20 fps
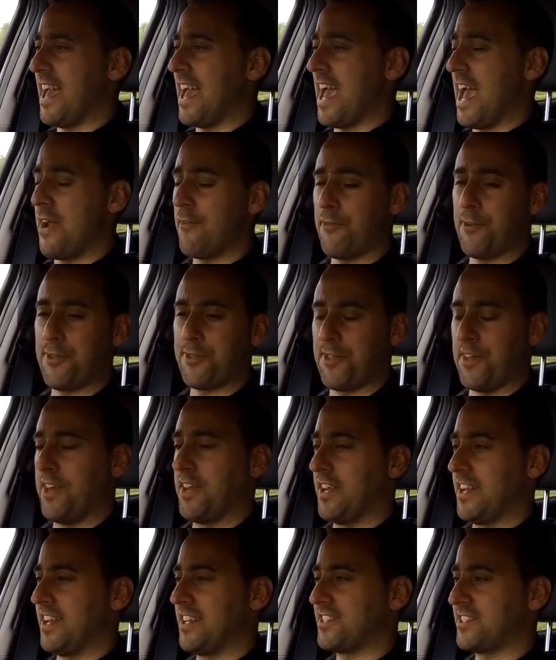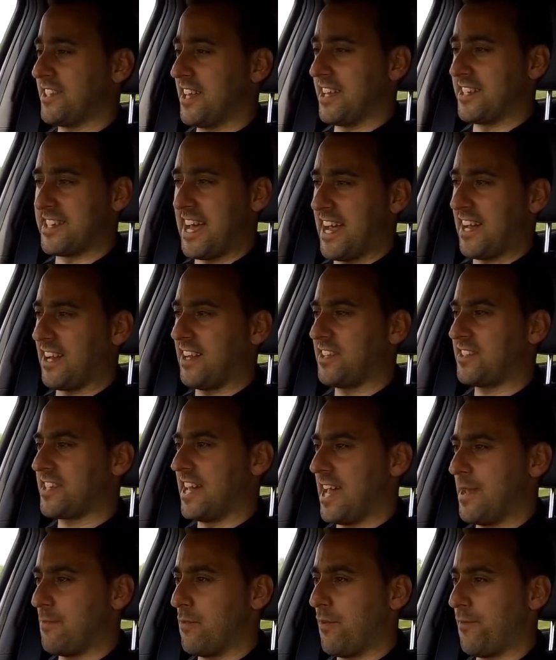everything is exactly the
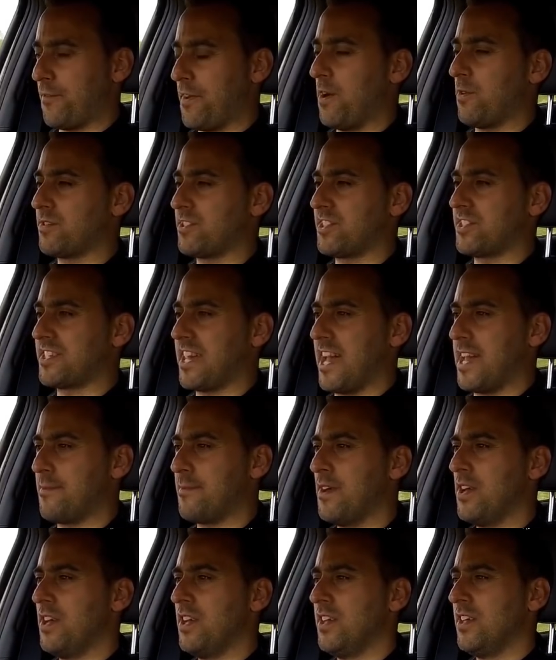same, or feels the same